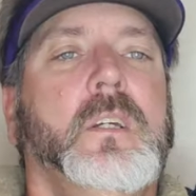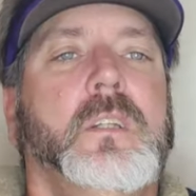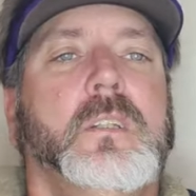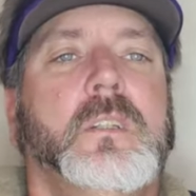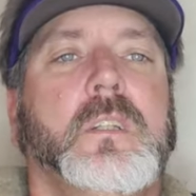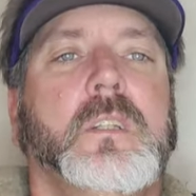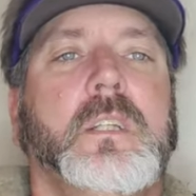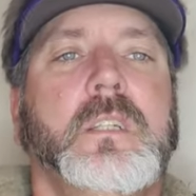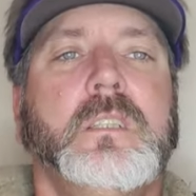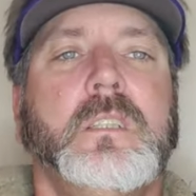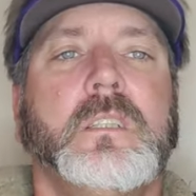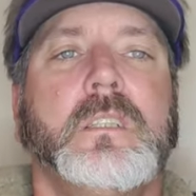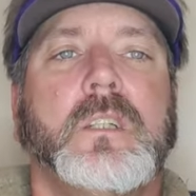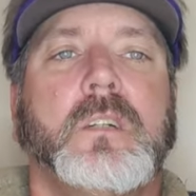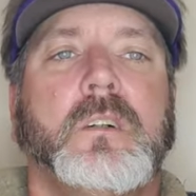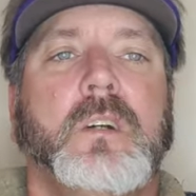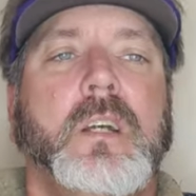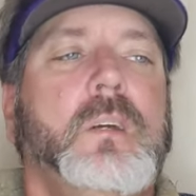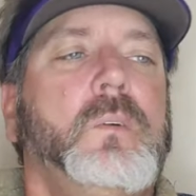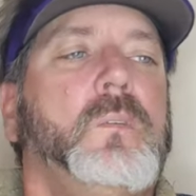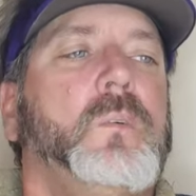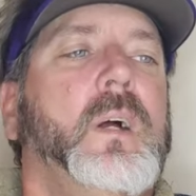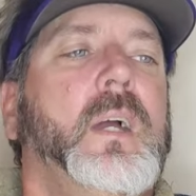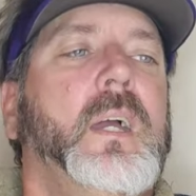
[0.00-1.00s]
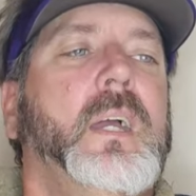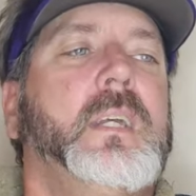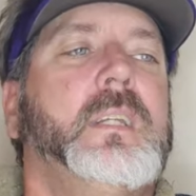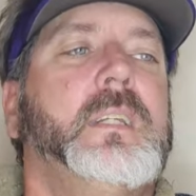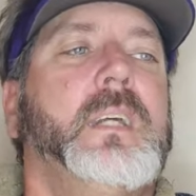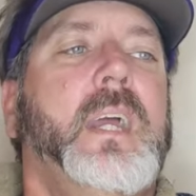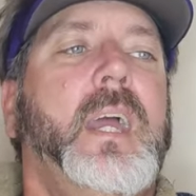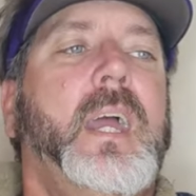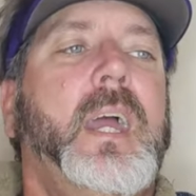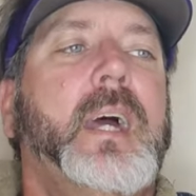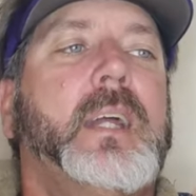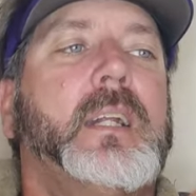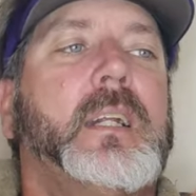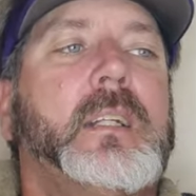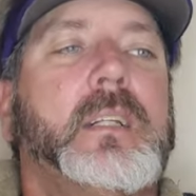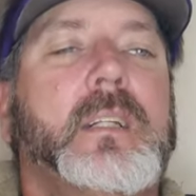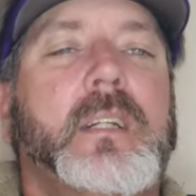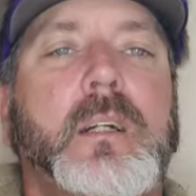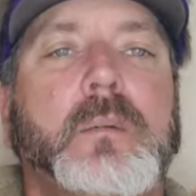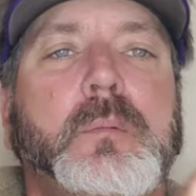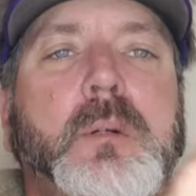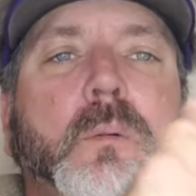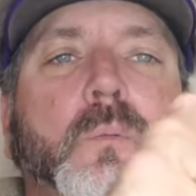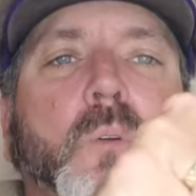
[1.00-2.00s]
So this is a great way to add a
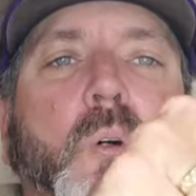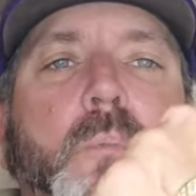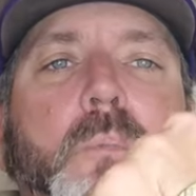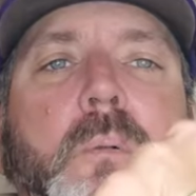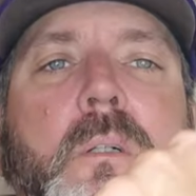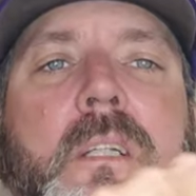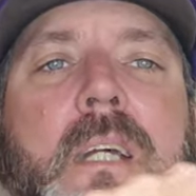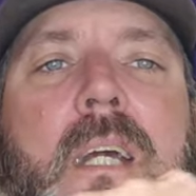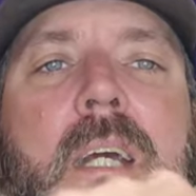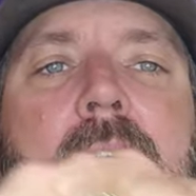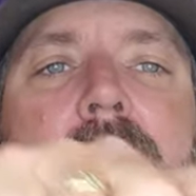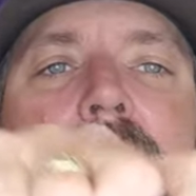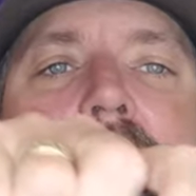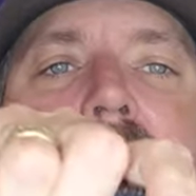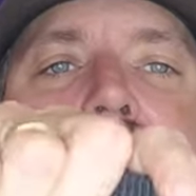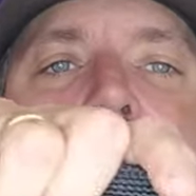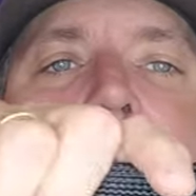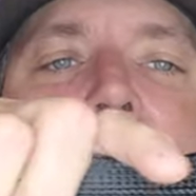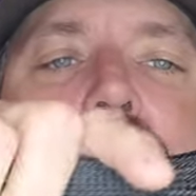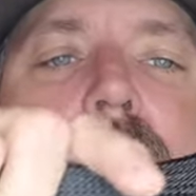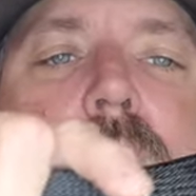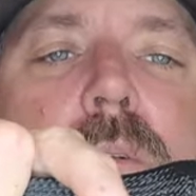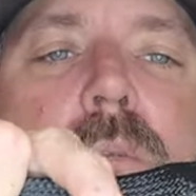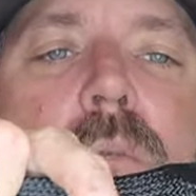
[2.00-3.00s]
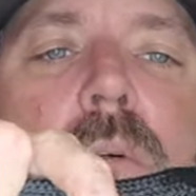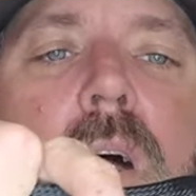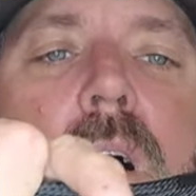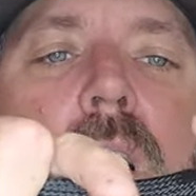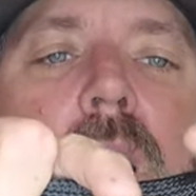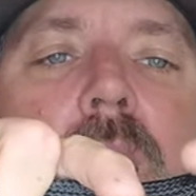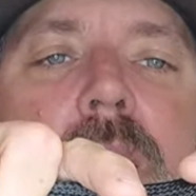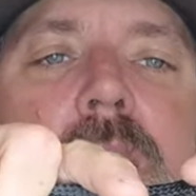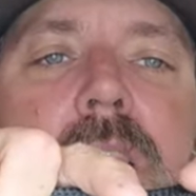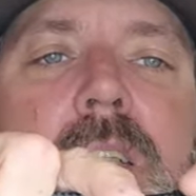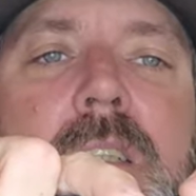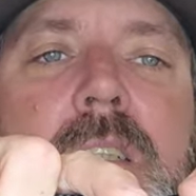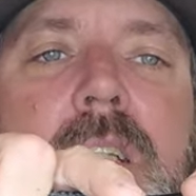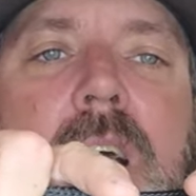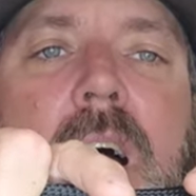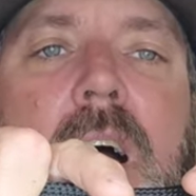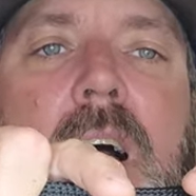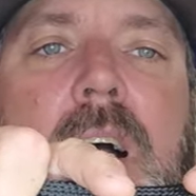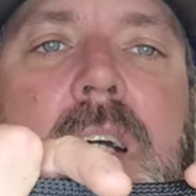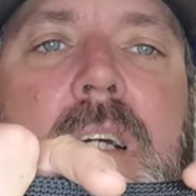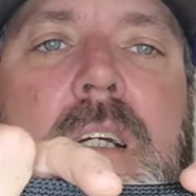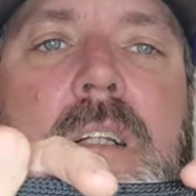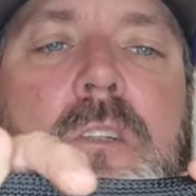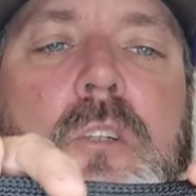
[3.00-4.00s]
little bit more protection to your rod
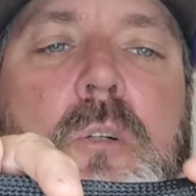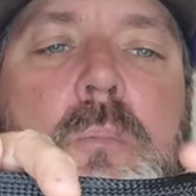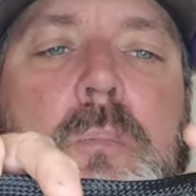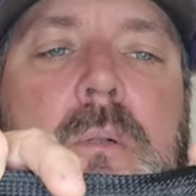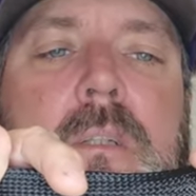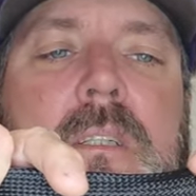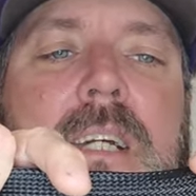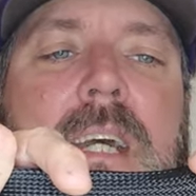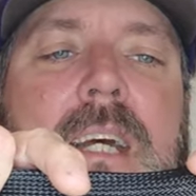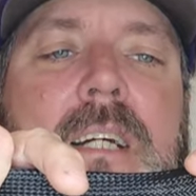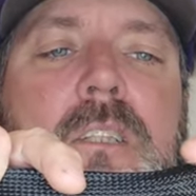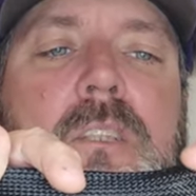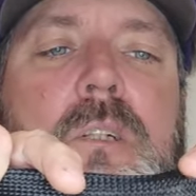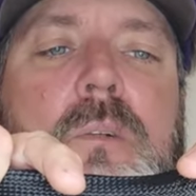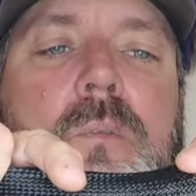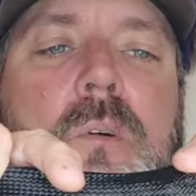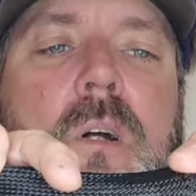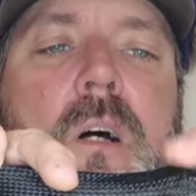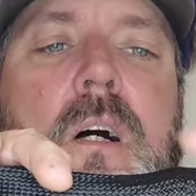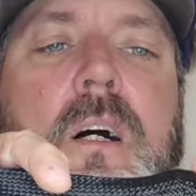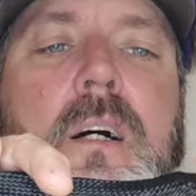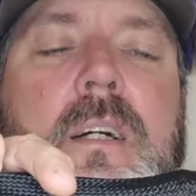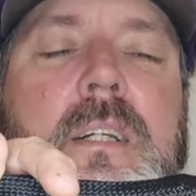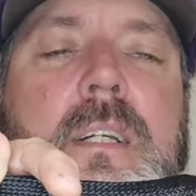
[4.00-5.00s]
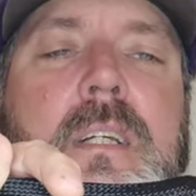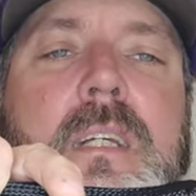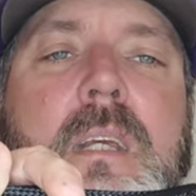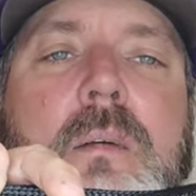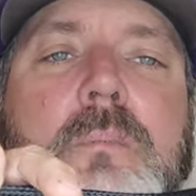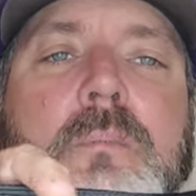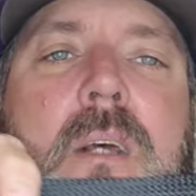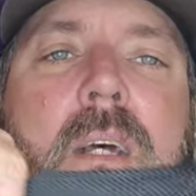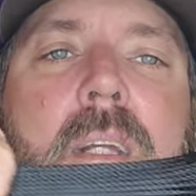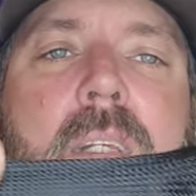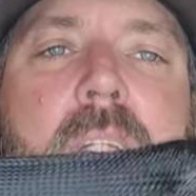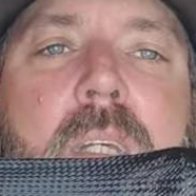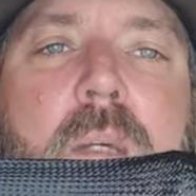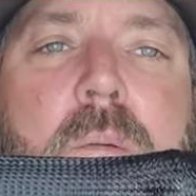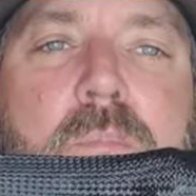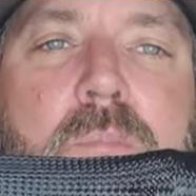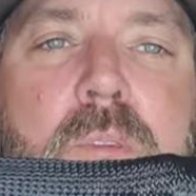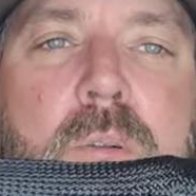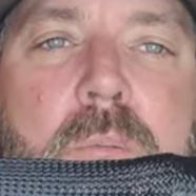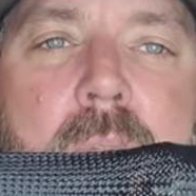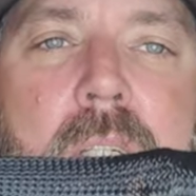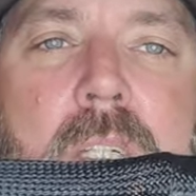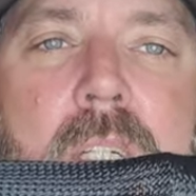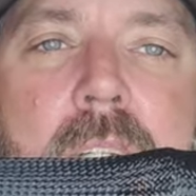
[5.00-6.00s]
sock to protect your rod and keep that tip
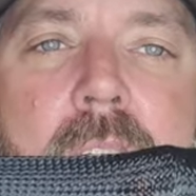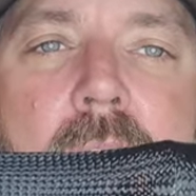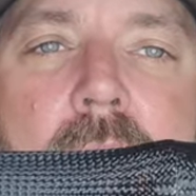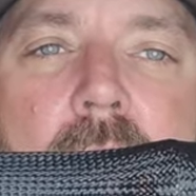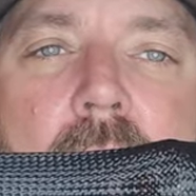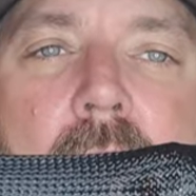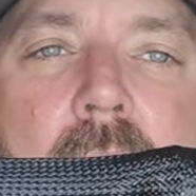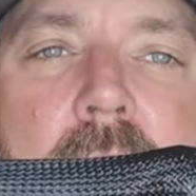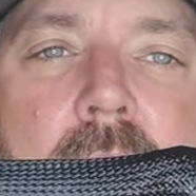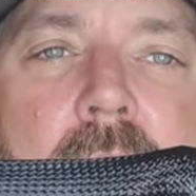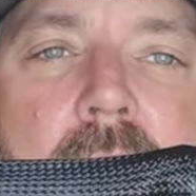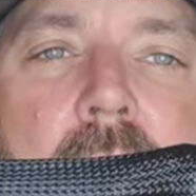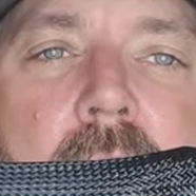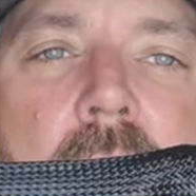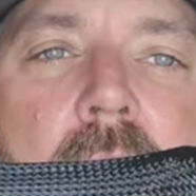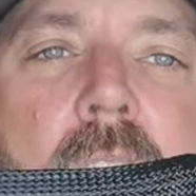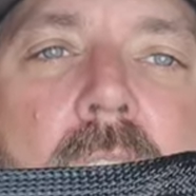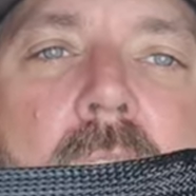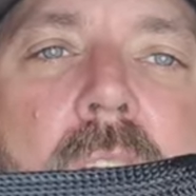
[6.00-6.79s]
from getting crushed.